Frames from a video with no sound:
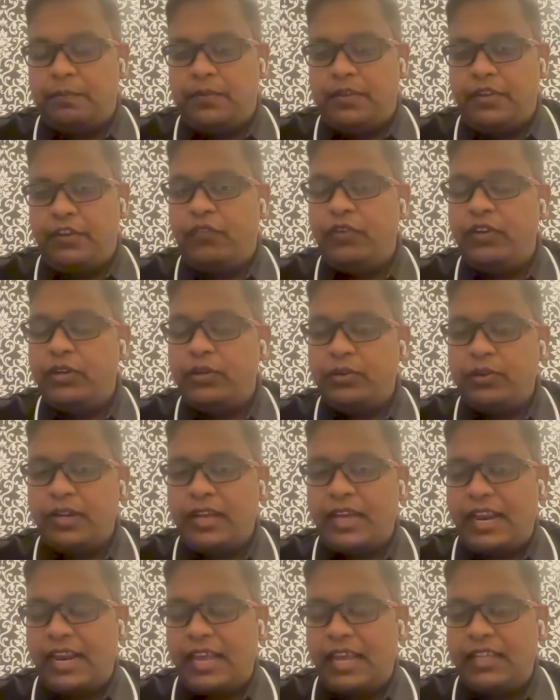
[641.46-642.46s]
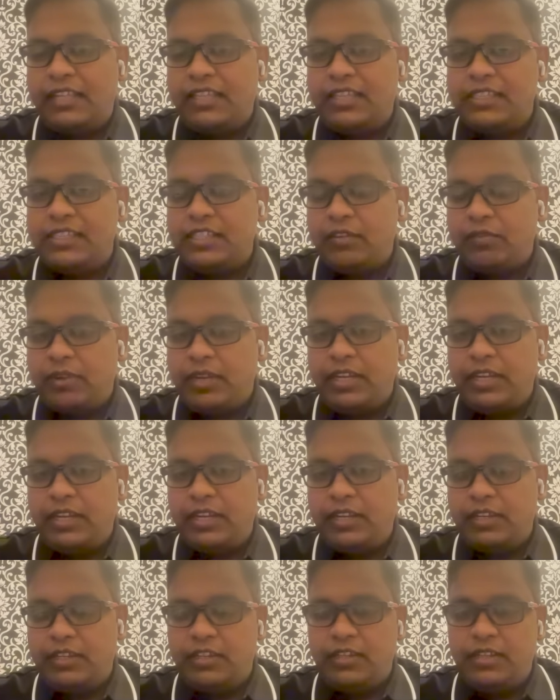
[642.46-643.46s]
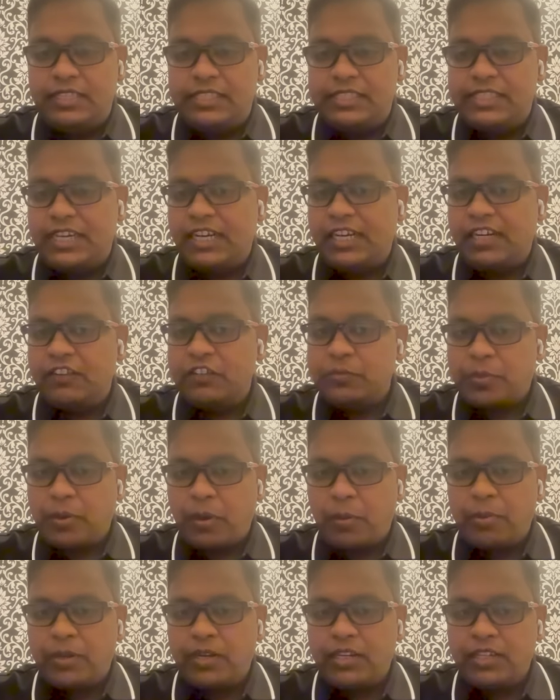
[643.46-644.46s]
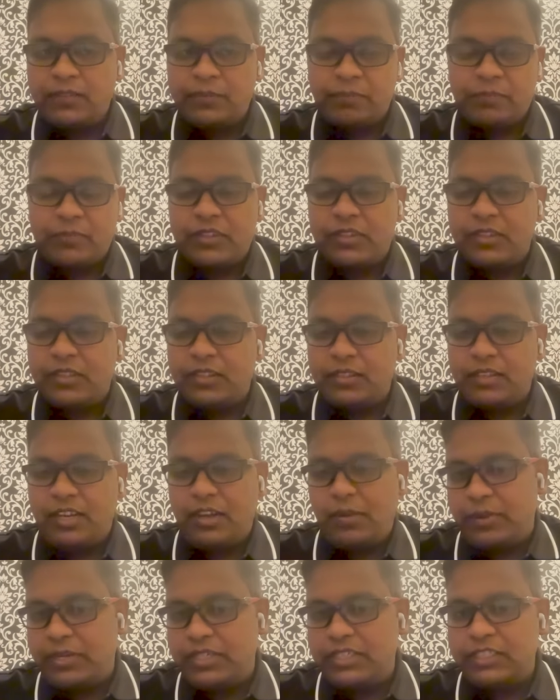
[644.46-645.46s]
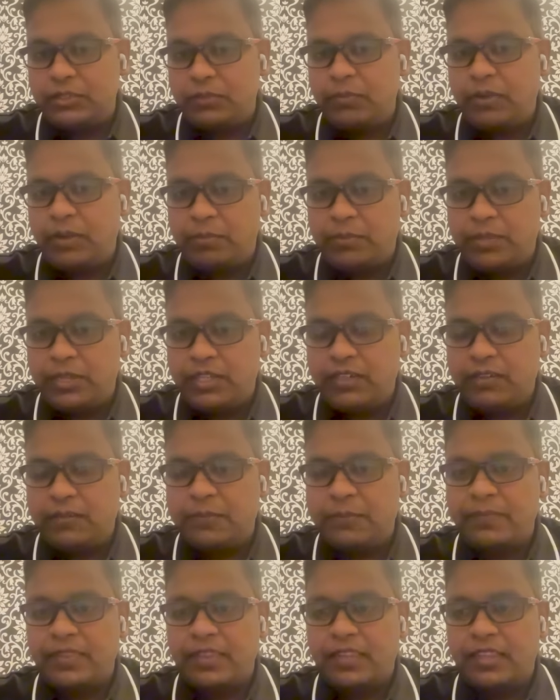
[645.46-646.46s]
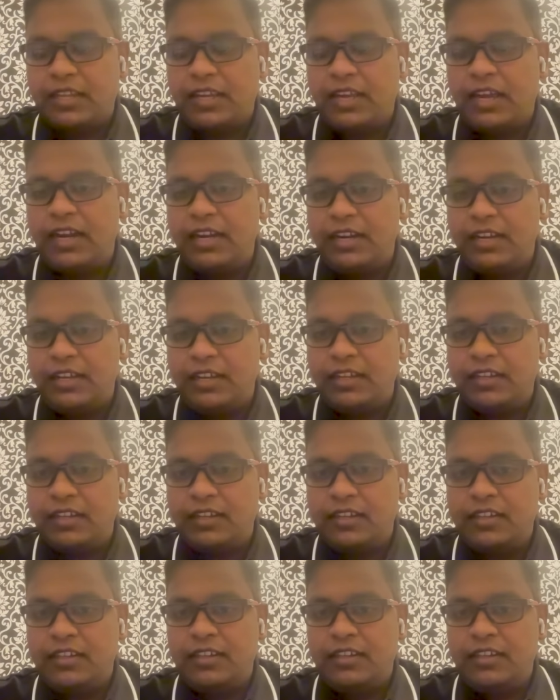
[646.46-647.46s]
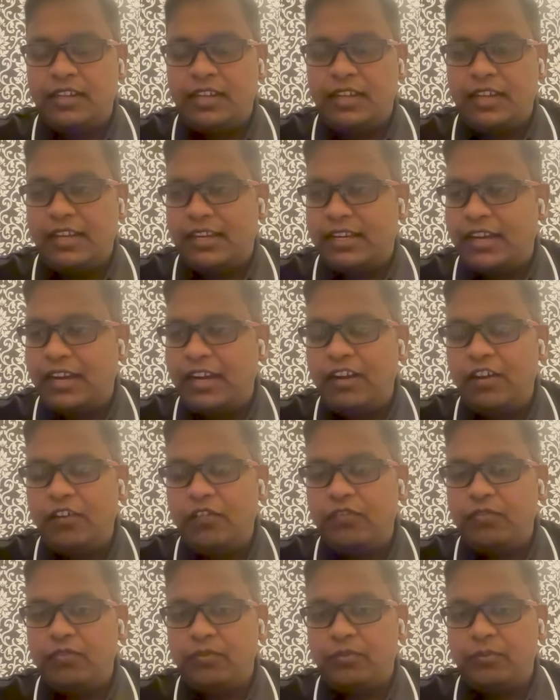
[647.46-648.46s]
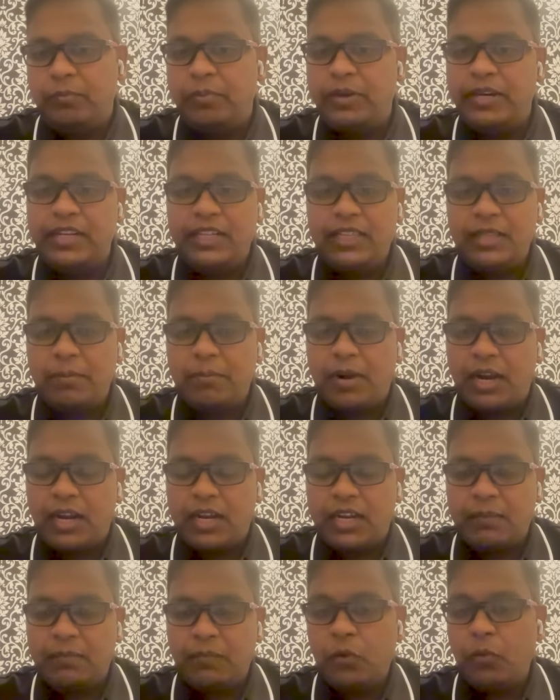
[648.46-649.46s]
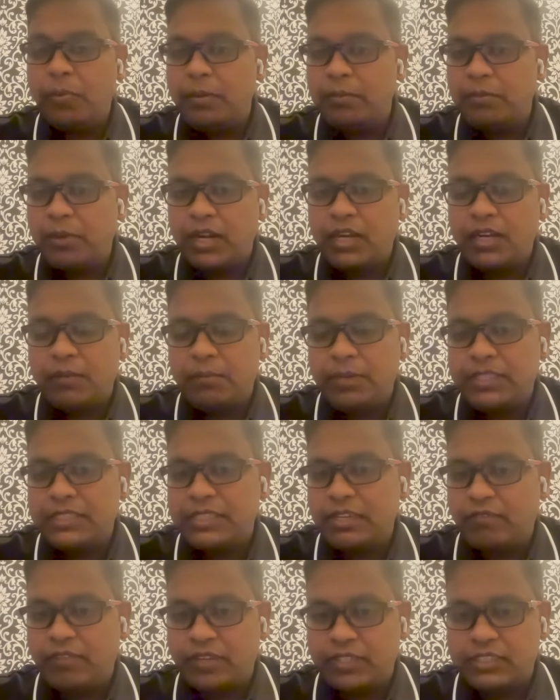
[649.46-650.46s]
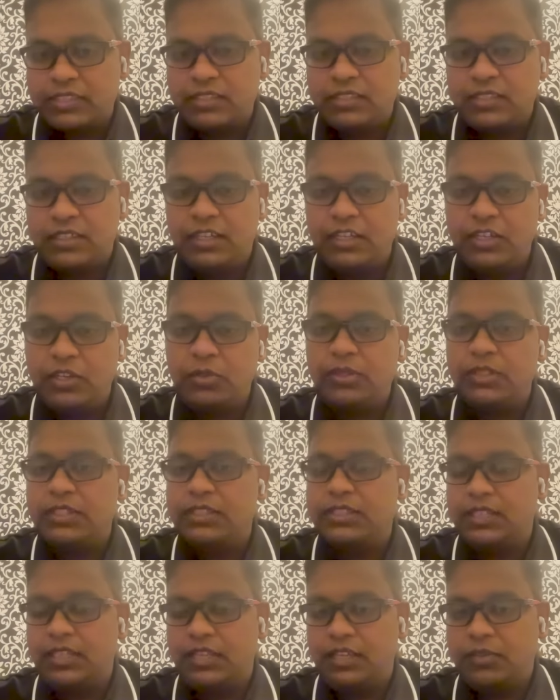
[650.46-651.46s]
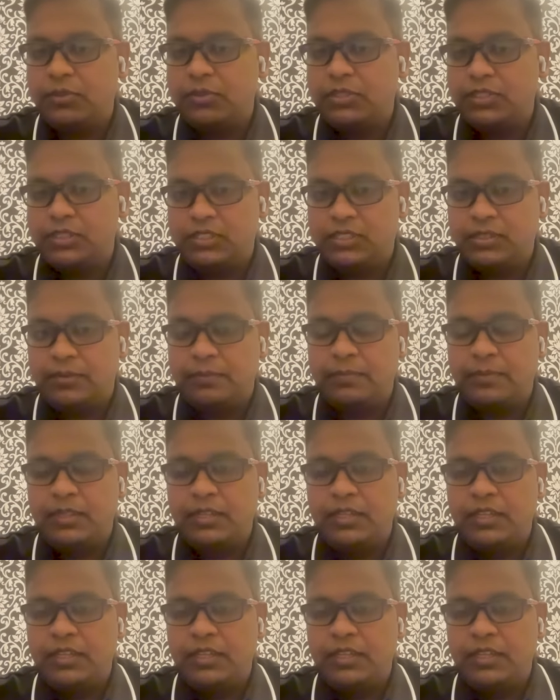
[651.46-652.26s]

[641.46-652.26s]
If we could align these incentives properly, leveraging Web3 and kind of bring in the open marketplace effects into this ecosystem,